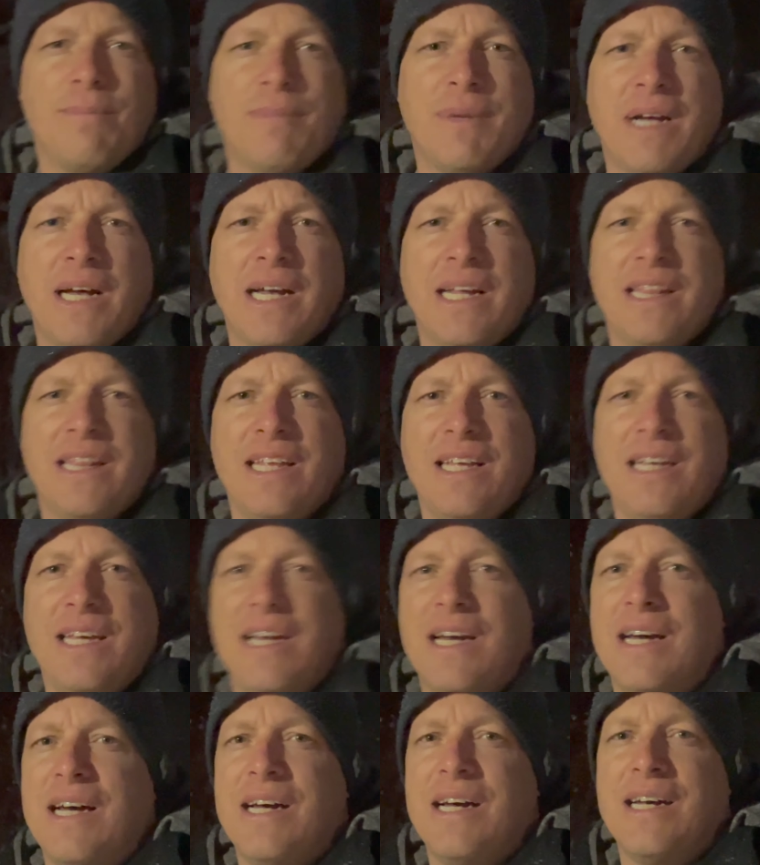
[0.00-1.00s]
behind
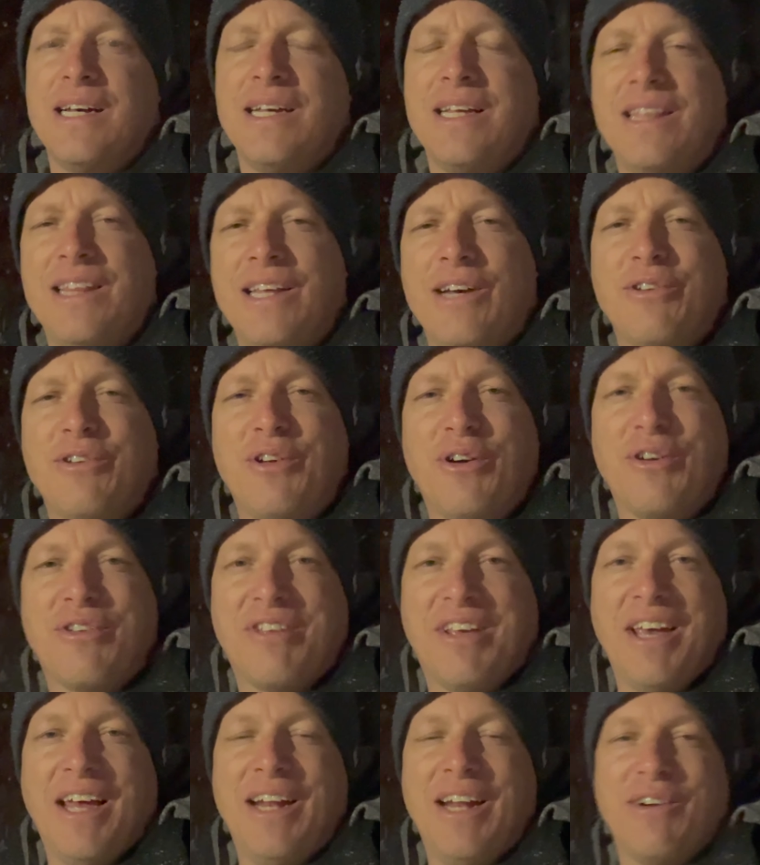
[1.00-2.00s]
the outdoor
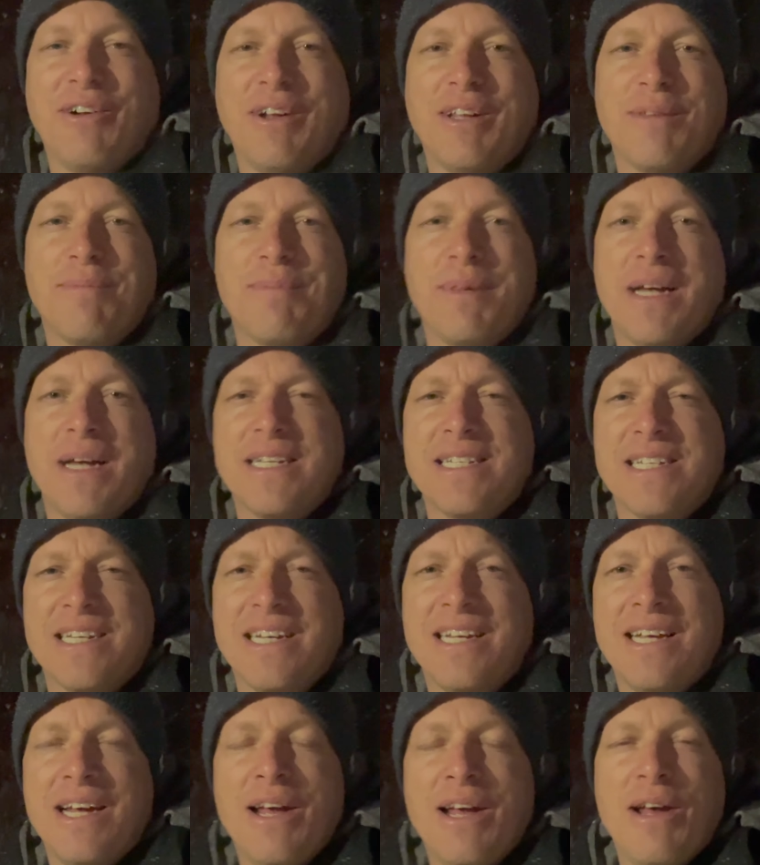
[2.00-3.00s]
skating rink, the Plaza,